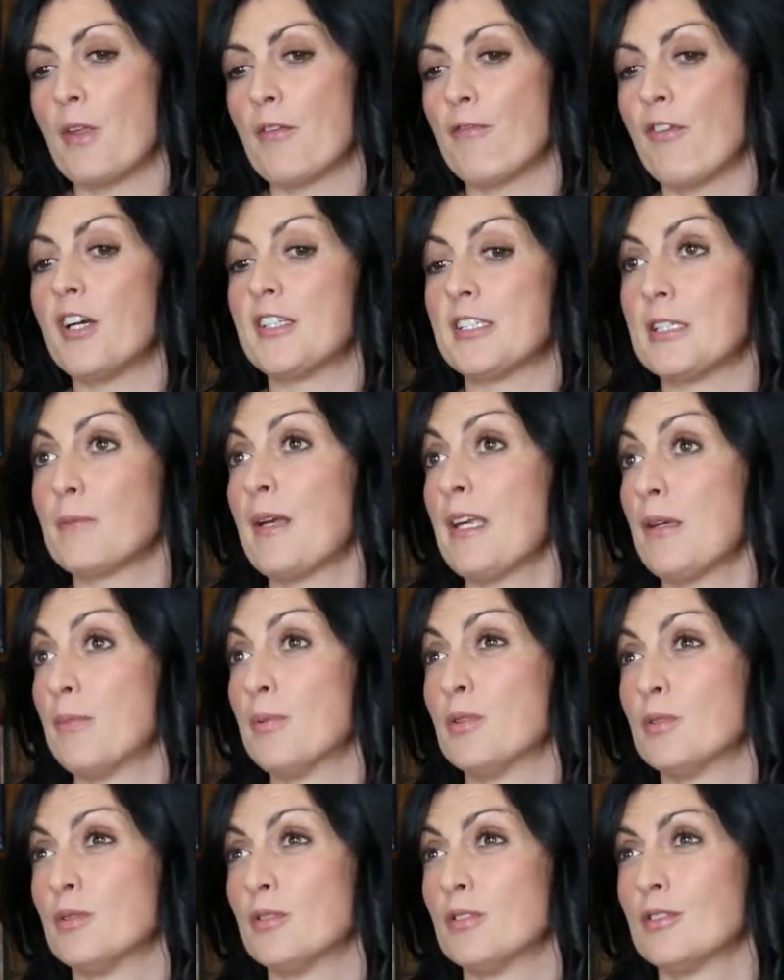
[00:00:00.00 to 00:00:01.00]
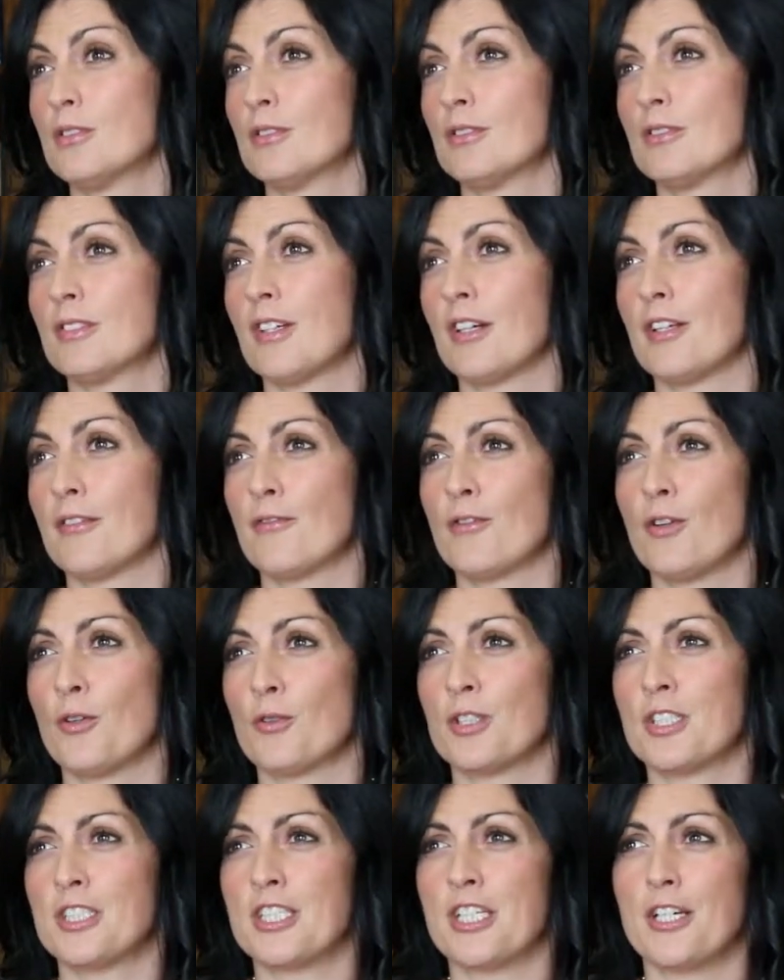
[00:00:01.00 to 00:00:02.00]
finding people kind of
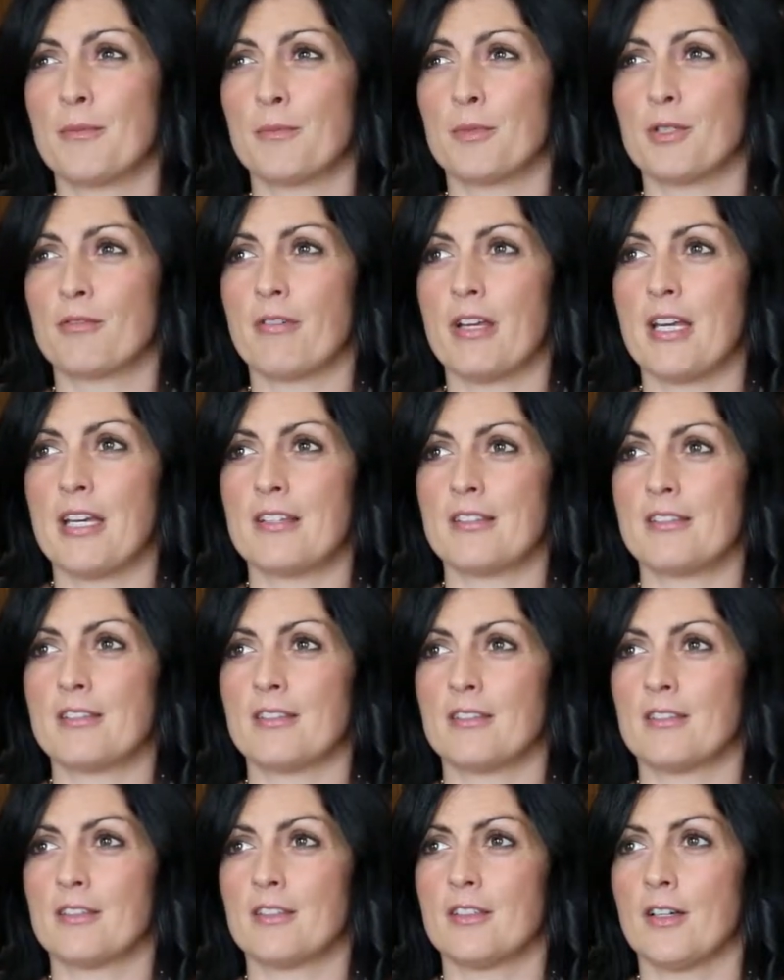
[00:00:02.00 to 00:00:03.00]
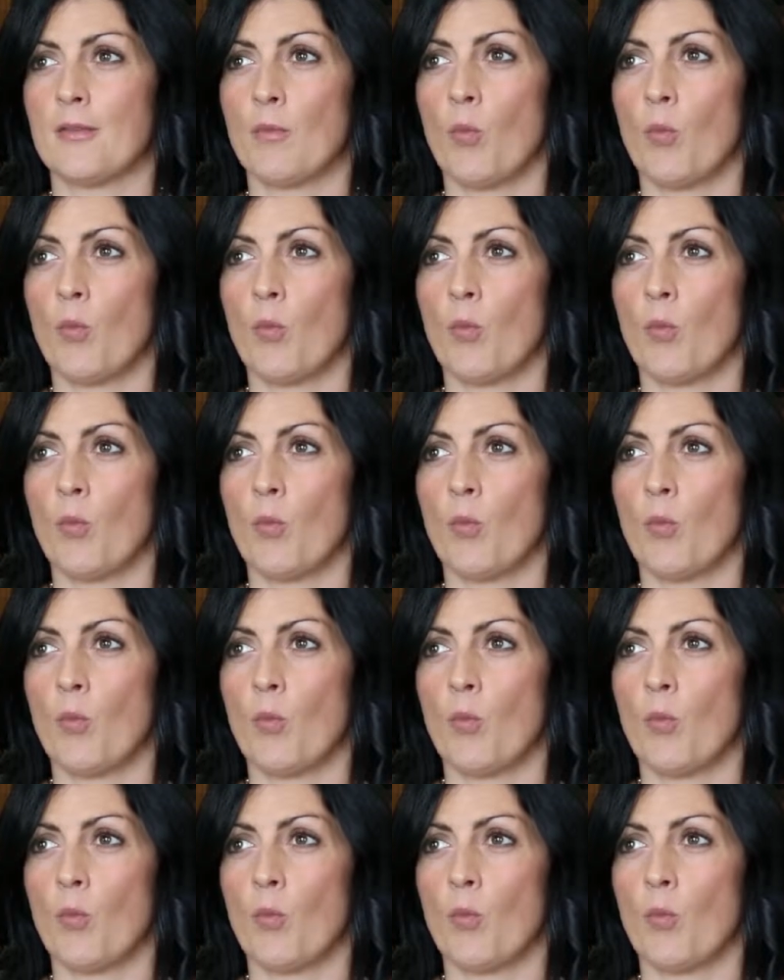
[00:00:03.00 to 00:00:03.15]
longer term careers and